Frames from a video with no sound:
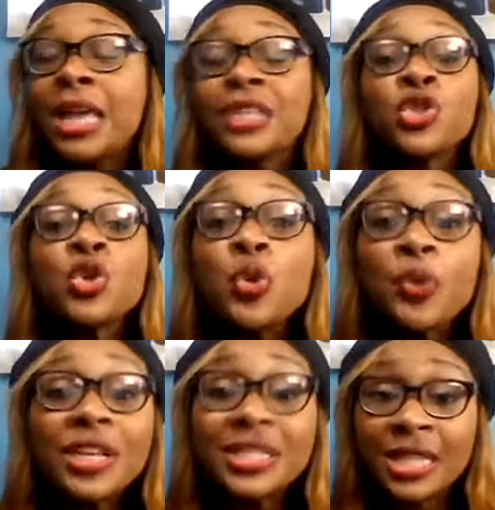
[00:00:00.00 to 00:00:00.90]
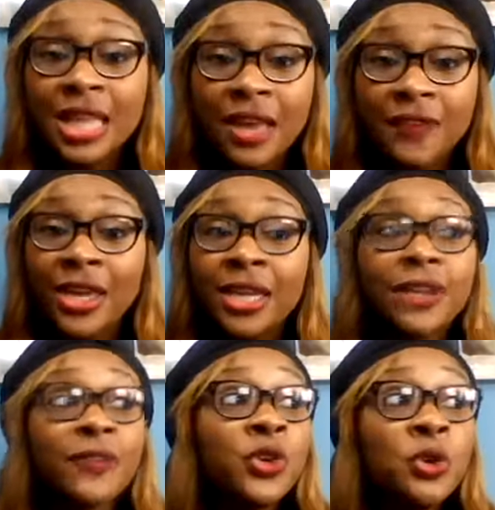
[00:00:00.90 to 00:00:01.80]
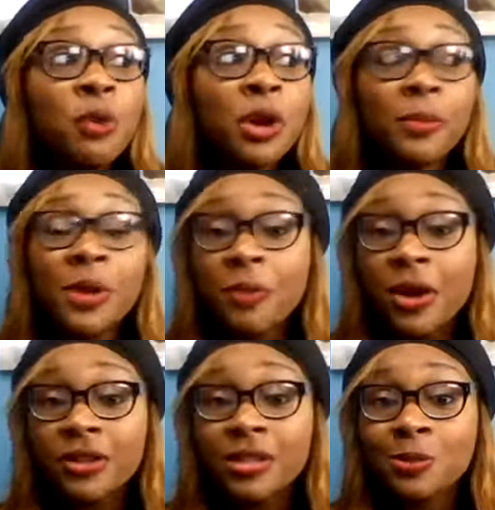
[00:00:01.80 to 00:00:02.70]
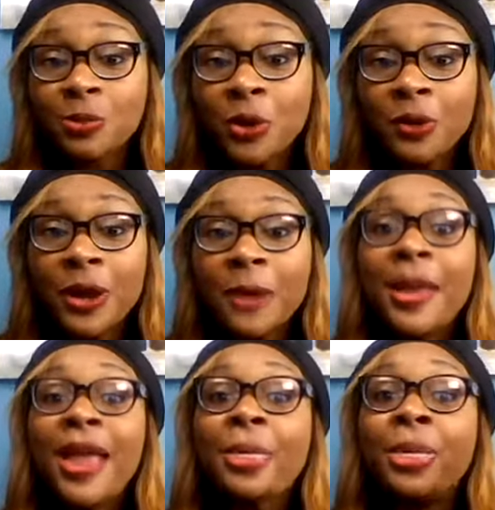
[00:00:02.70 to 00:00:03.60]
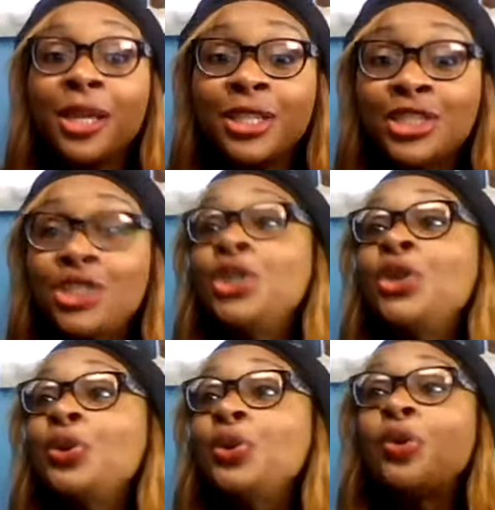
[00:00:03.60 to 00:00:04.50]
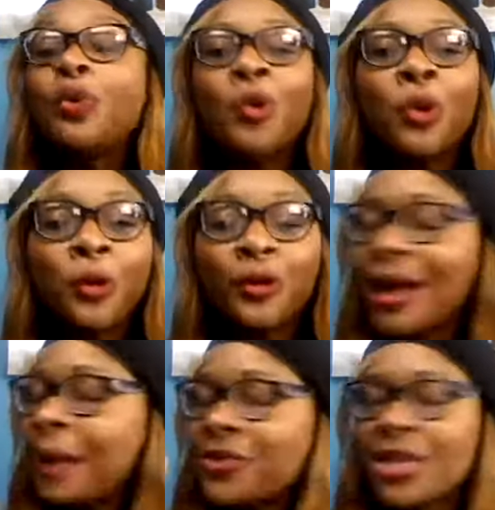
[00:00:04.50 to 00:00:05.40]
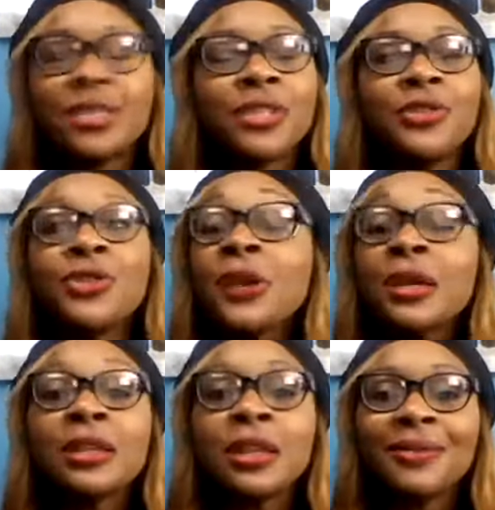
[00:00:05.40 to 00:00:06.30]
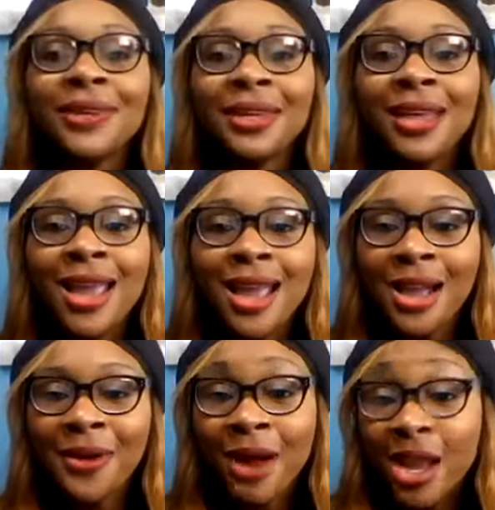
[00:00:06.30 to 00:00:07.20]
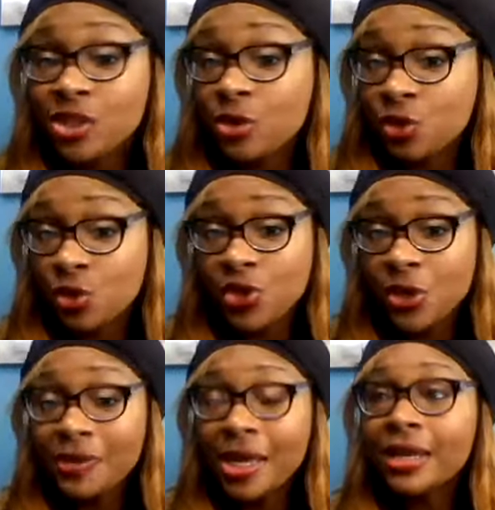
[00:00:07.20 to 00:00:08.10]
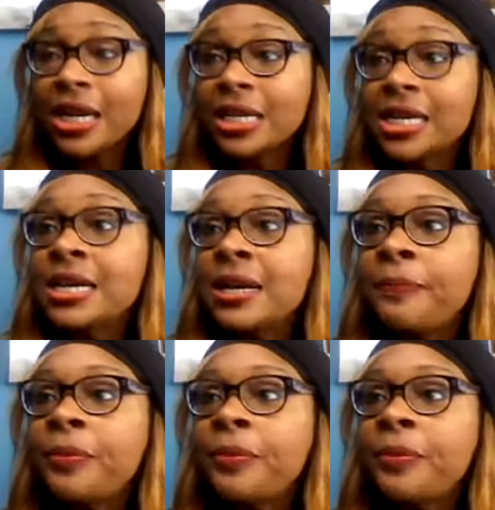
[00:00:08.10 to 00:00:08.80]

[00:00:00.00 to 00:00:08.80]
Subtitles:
2 weeks left. And if you want to be a part of this program, then you will, I'm telling you, you're going to love it. All right. So trishamnow.com.